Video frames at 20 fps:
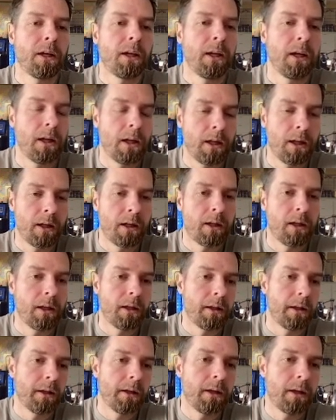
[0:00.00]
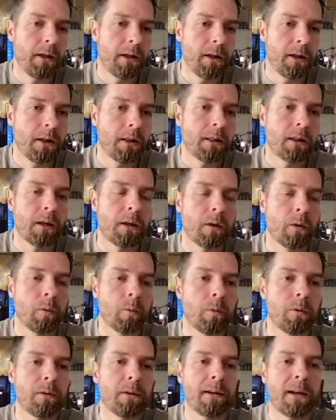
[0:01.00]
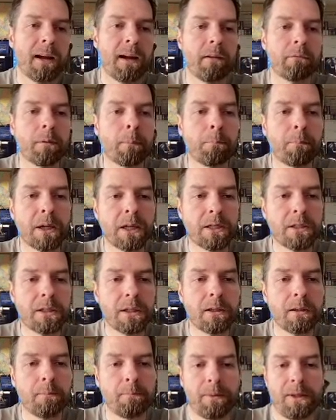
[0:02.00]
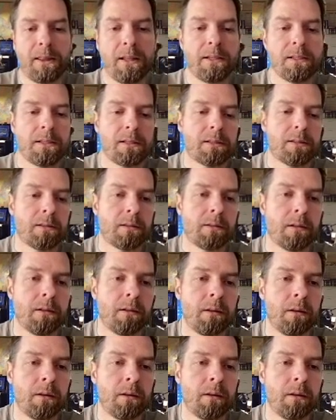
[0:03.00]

and they don't really have a budget, but they just